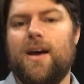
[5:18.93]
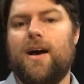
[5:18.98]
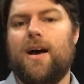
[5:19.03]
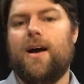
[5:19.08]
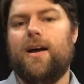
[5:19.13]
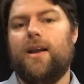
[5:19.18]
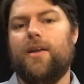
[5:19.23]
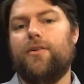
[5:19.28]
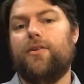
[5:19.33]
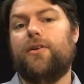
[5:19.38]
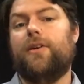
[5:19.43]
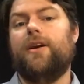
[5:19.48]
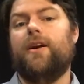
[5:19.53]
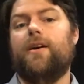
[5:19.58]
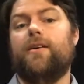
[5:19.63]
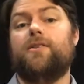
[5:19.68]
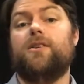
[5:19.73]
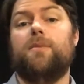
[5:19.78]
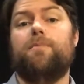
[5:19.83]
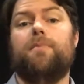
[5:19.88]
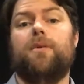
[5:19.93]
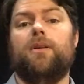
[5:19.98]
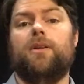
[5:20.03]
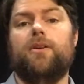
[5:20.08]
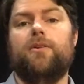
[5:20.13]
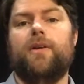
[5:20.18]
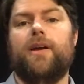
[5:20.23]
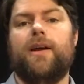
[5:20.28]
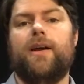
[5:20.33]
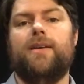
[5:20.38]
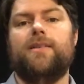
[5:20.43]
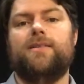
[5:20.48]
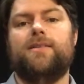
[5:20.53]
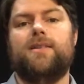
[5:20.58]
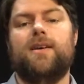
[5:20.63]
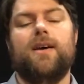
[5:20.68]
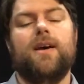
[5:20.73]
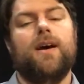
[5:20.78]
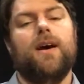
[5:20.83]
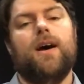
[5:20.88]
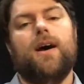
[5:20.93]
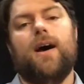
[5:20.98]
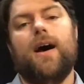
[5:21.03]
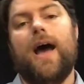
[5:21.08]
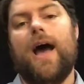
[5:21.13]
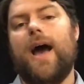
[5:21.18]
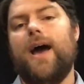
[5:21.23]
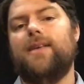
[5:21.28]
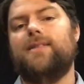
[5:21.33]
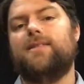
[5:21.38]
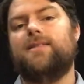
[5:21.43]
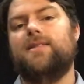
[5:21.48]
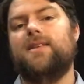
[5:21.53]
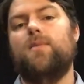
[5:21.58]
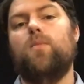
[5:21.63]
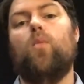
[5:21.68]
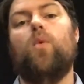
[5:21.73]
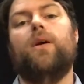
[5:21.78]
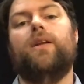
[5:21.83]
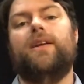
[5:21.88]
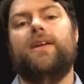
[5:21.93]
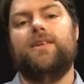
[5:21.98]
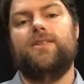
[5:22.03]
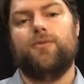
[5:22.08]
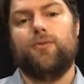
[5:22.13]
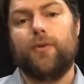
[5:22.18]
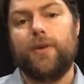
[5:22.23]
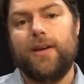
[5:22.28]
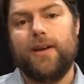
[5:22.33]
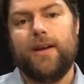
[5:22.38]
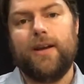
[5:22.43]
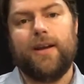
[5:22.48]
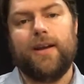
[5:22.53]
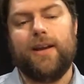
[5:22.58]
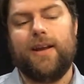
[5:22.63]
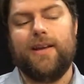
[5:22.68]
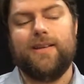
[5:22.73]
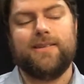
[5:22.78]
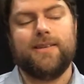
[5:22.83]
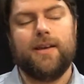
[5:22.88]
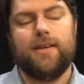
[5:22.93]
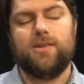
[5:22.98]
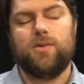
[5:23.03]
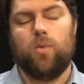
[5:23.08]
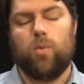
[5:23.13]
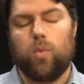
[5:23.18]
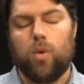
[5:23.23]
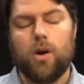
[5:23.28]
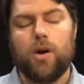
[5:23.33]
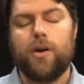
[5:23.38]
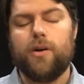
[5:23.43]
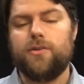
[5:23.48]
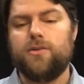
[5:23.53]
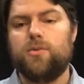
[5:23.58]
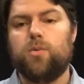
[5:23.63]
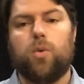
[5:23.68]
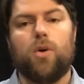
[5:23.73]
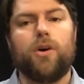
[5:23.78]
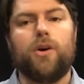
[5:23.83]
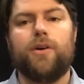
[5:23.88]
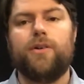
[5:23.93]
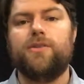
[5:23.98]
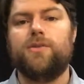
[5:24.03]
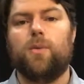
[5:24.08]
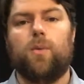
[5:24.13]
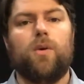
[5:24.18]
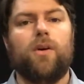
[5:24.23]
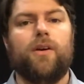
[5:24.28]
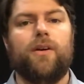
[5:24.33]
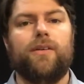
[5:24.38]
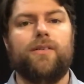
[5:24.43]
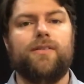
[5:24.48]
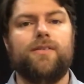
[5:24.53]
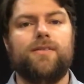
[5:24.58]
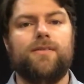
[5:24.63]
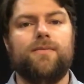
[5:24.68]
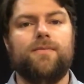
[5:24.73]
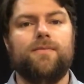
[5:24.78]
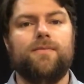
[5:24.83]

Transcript: Another character, Polonius, asks him what he's reading, and he says, words, words, words.